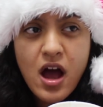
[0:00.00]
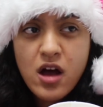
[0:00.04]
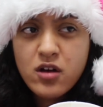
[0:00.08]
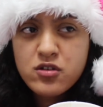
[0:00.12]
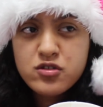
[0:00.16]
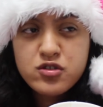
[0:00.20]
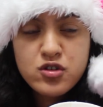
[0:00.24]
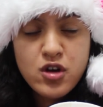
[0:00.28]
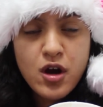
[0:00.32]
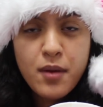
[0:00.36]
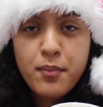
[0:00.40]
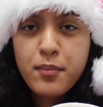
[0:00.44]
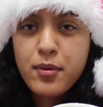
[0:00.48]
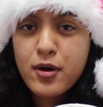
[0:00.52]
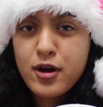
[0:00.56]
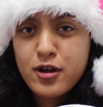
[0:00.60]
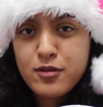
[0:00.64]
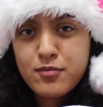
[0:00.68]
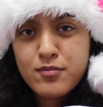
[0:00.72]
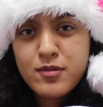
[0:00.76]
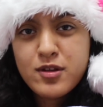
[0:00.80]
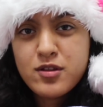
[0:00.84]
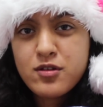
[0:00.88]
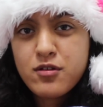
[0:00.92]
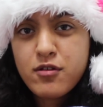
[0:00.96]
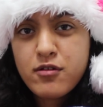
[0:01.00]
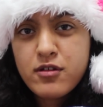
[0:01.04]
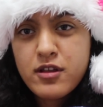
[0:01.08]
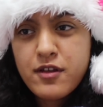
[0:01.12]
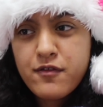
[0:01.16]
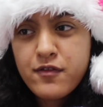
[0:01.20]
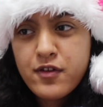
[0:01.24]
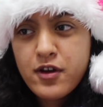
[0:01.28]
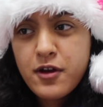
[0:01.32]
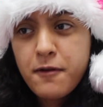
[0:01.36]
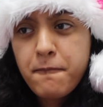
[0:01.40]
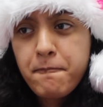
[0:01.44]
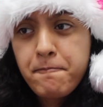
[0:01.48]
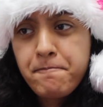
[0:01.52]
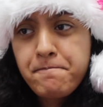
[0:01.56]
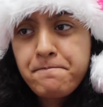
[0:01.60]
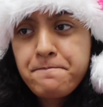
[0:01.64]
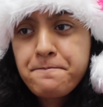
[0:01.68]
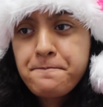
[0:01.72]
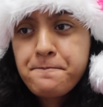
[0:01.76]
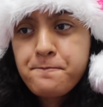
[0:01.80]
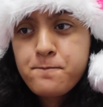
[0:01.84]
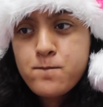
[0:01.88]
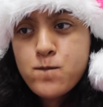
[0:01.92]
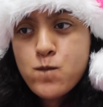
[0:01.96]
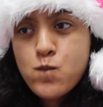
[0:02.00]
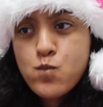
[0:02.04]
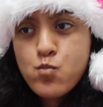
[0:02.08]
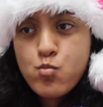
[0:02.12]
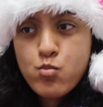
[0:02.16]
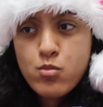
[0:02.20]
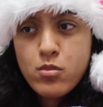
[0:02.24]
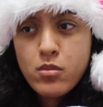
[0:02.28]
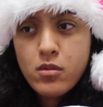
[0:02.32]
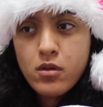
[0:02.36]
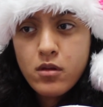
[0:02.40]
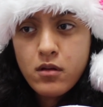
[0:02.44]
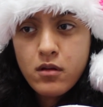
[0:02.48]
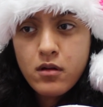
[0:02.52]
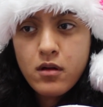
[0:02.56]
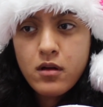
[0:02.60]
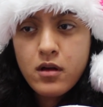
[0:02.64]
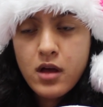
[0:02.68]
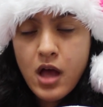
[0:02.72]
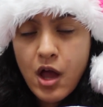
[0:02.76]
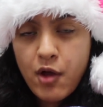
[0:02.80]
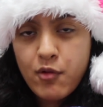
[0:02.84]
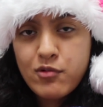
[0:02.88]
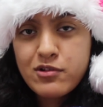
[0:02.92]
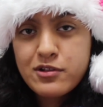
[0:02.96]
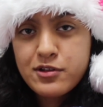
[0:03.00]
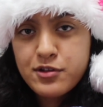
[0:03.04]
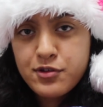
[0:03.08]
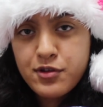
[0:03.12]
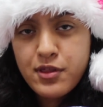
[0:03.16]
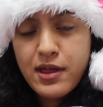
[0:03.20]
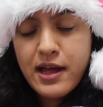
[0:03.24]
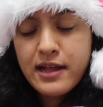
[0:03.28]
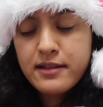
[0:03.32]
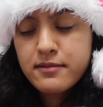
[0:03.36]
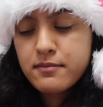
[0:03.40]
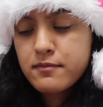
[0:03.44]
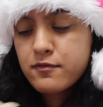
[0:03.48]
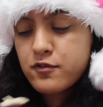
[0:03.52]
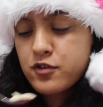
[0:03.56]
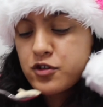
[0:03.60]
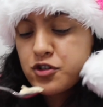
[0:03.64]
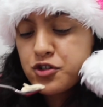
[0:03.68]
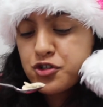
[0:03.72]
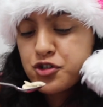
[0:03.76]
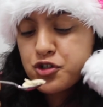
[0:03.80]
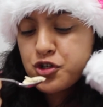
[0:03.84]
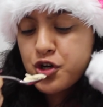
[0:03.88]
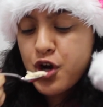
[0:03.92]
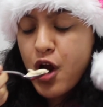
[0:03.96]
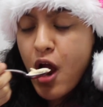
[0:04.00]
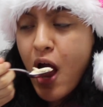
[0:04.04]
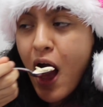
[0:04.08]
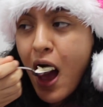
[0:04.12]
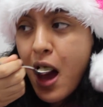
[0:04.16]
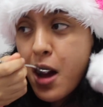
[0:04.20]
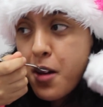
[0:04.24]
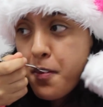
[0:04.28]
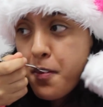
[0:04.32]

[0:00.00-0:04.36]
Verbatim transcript: house or apartment or whatever, I will do that for sure.